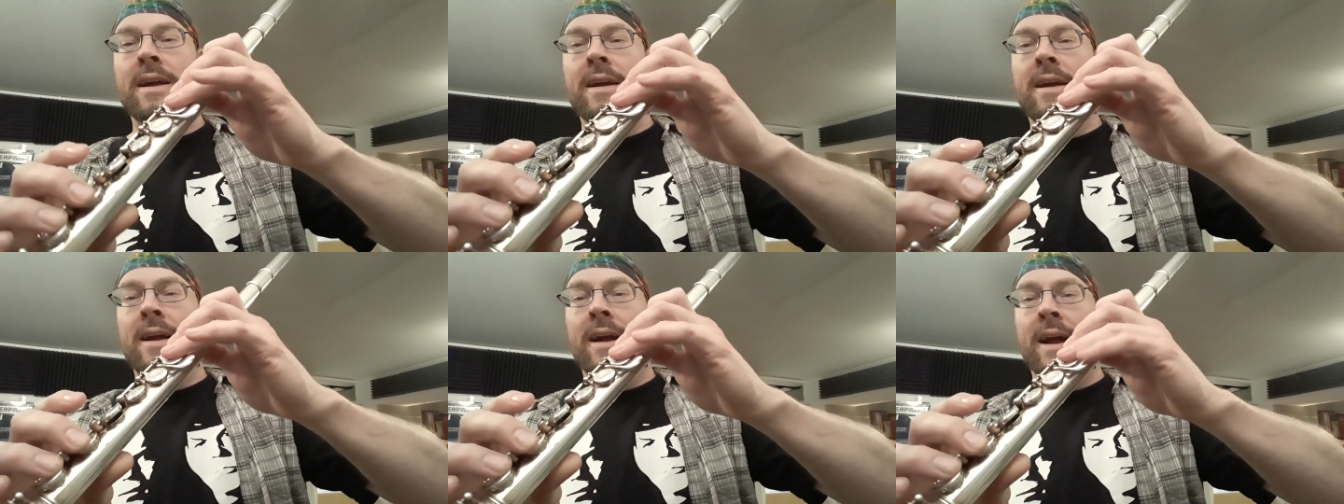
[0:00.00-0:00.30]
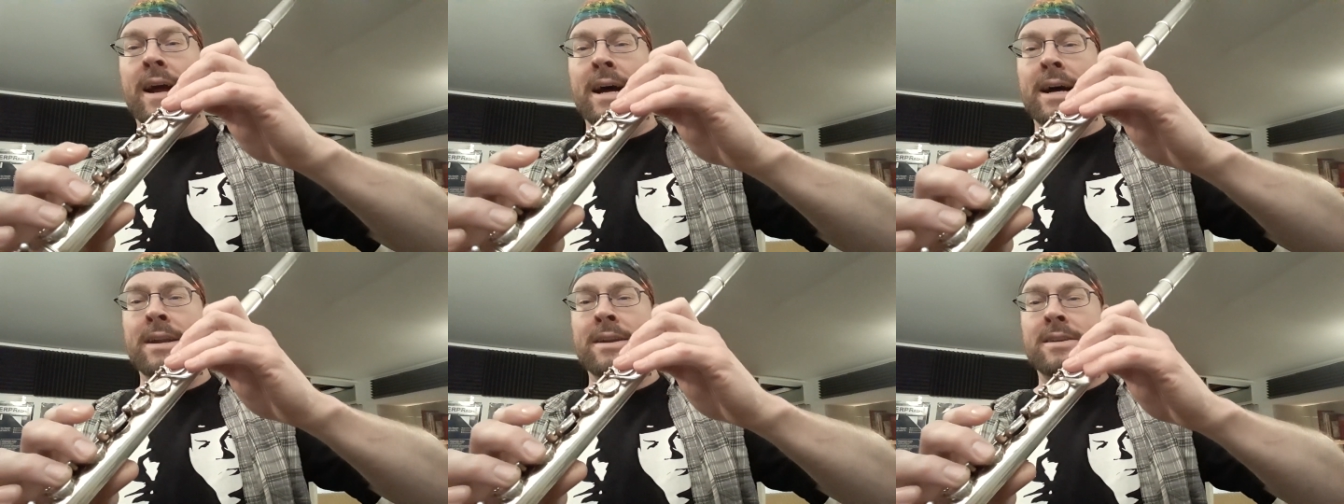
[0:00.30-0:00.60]

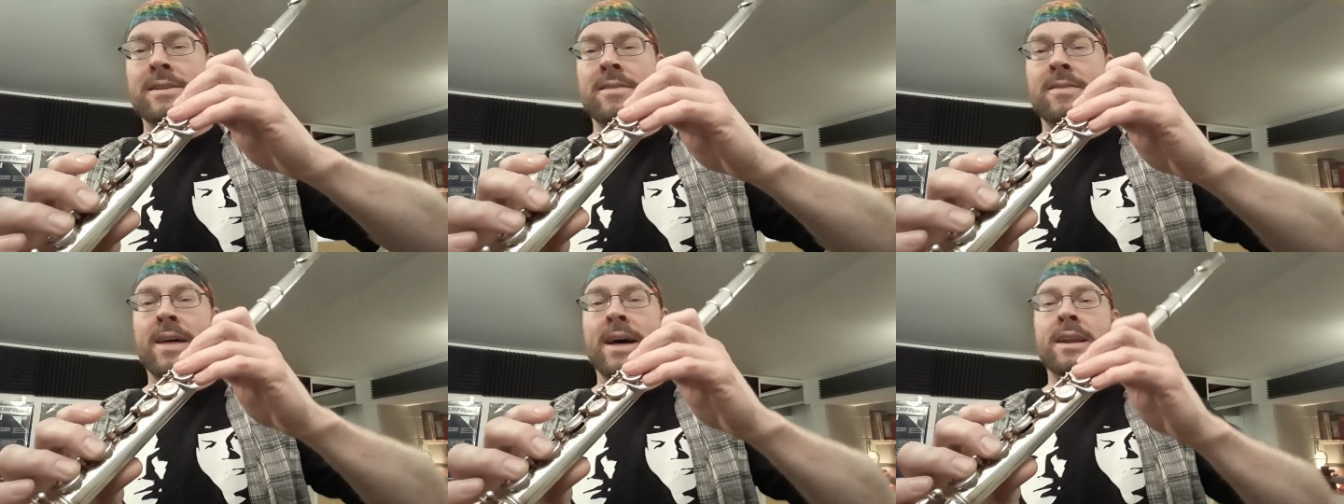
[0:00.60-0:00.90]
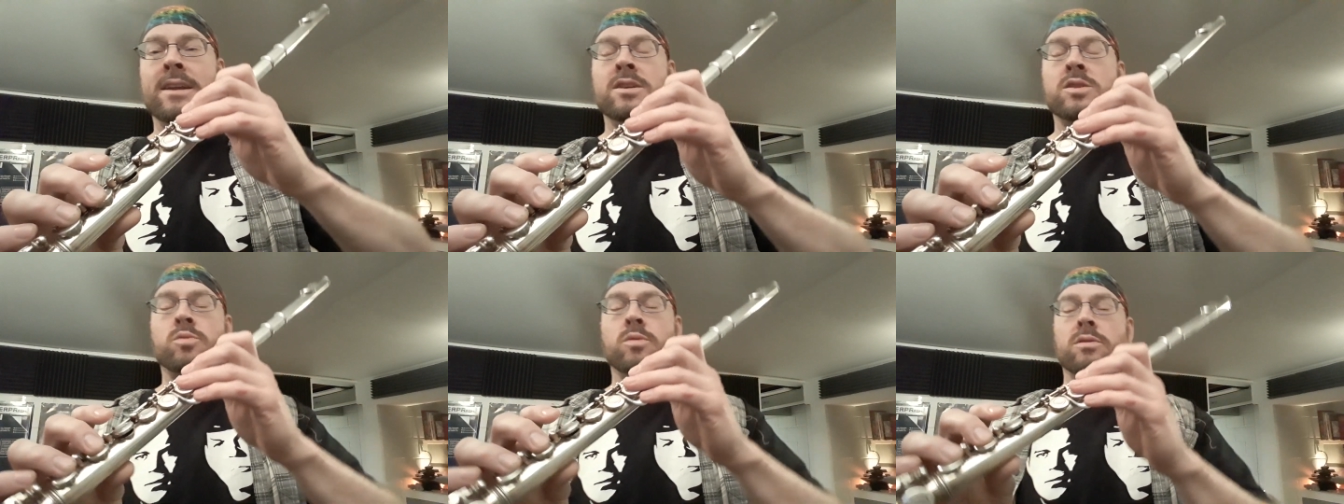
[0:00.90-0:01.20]
And that
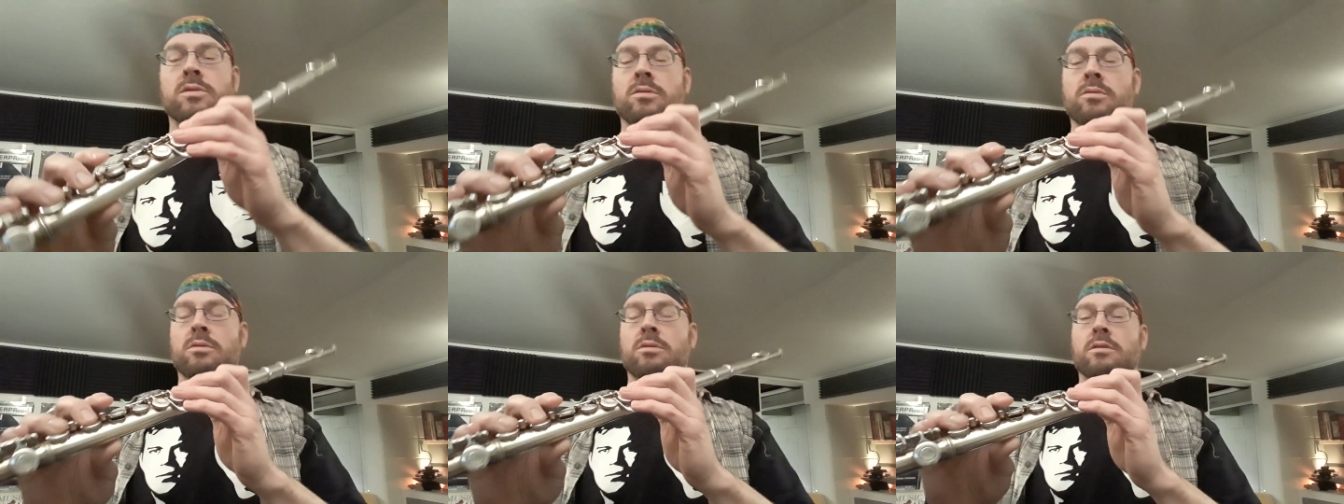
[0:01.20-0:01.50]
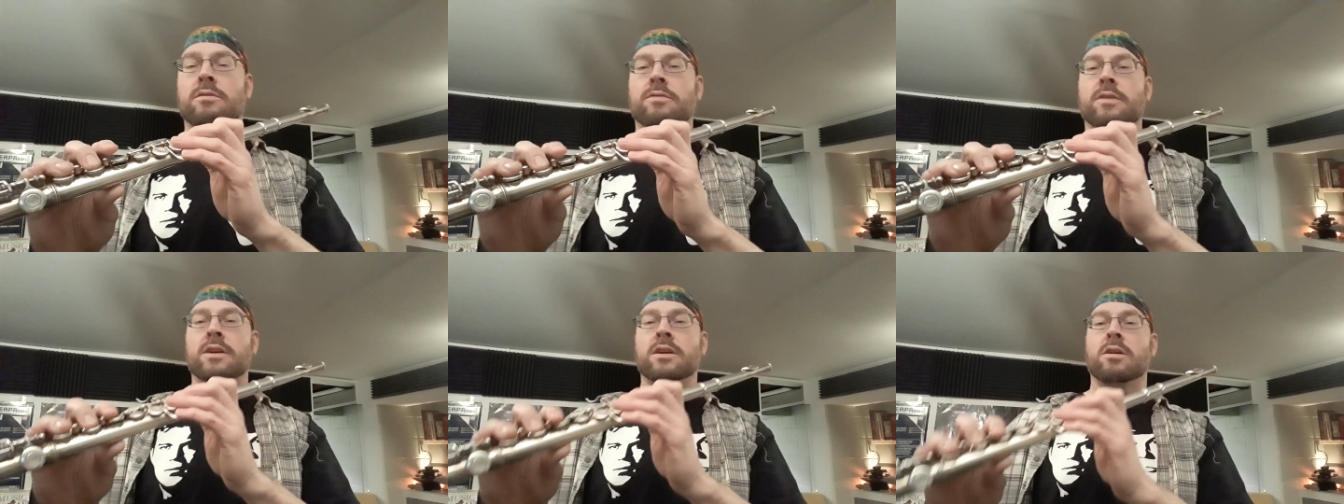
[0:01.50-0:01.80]
is with your little
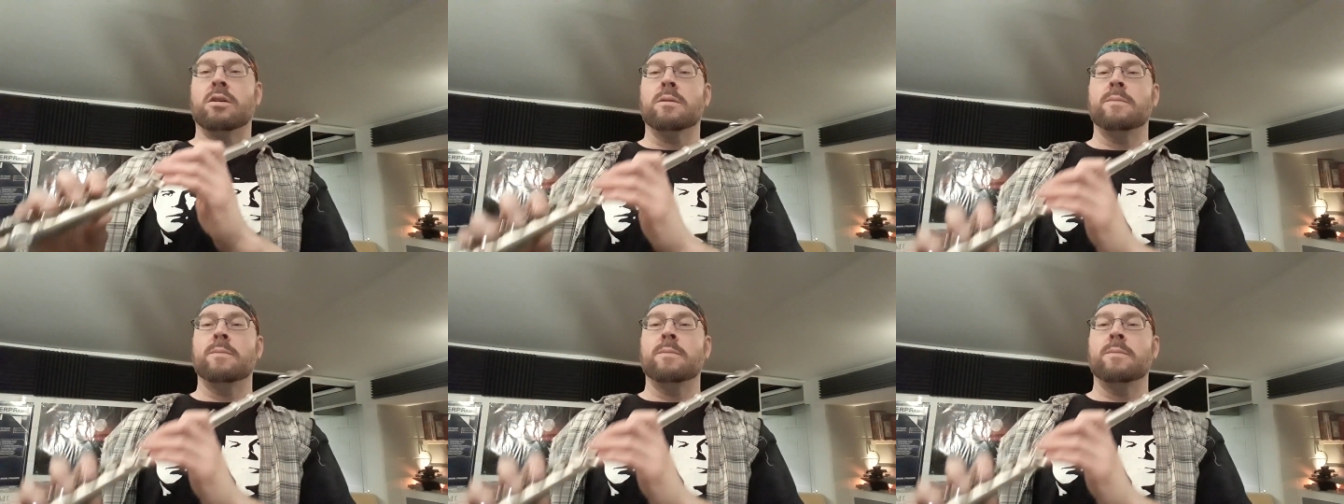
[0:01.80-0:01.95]
finger.